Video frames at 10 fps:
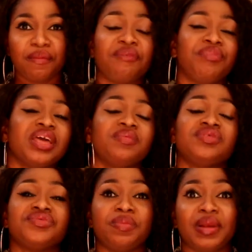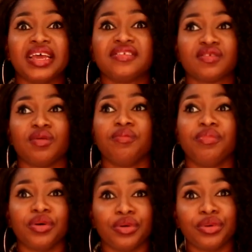I've been able to reply some,
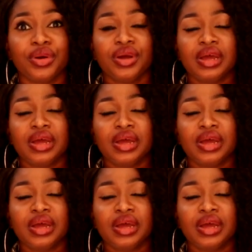but